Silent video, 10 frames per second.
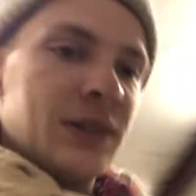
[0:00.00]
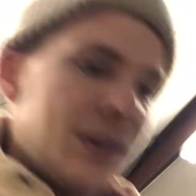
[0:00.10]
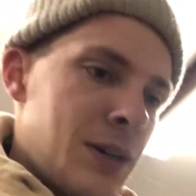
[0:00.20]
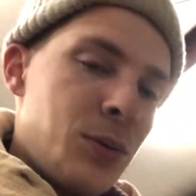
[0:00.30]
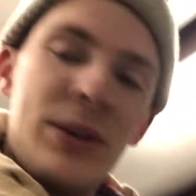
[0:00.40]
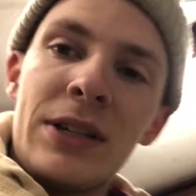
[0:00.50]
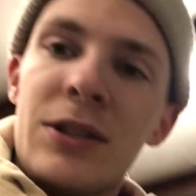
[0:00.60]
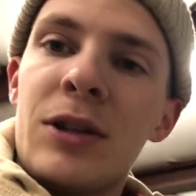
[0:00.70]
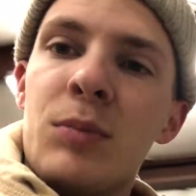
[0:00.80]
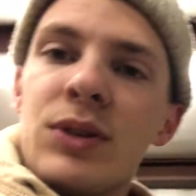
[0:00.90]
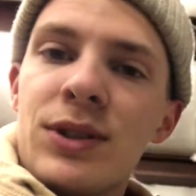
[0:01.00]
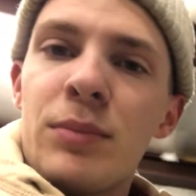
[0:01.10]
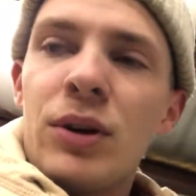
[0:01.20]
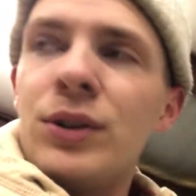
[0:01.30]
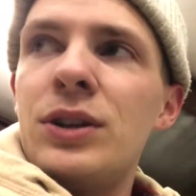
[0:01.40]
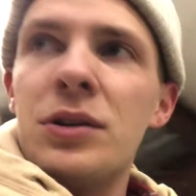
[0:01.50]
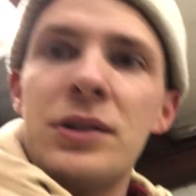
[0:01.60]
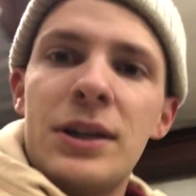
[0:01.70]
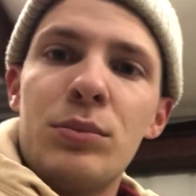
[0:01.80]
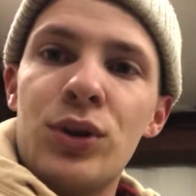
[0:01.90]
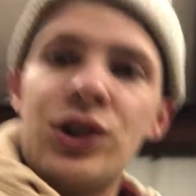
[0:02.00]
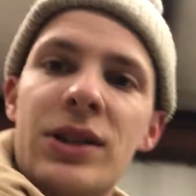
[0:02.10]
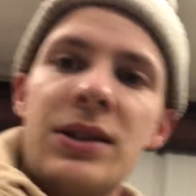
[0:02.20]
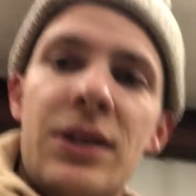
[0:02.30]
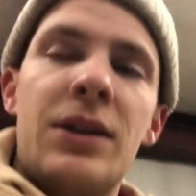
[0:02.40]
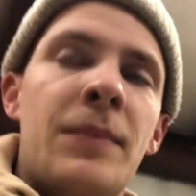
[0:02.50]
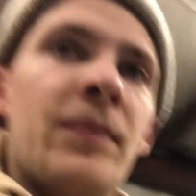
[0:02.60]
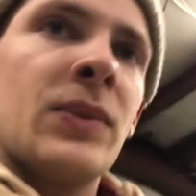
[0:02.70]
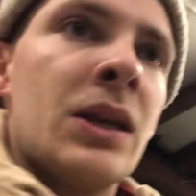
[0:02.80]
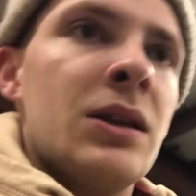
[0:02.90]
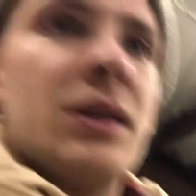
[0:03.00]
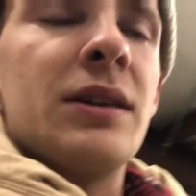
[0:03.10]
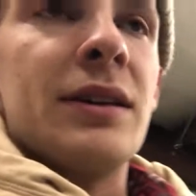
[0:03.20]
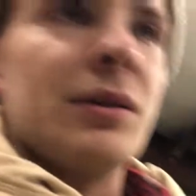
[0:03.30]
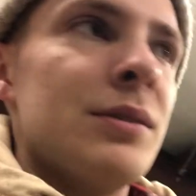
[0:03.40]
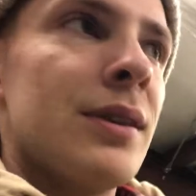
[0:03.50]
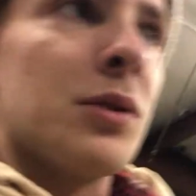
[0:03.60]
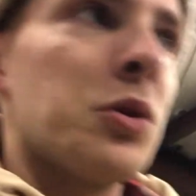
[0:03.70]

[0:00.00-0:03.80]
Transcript: we'll get to press the polyurethane bushings in, get everything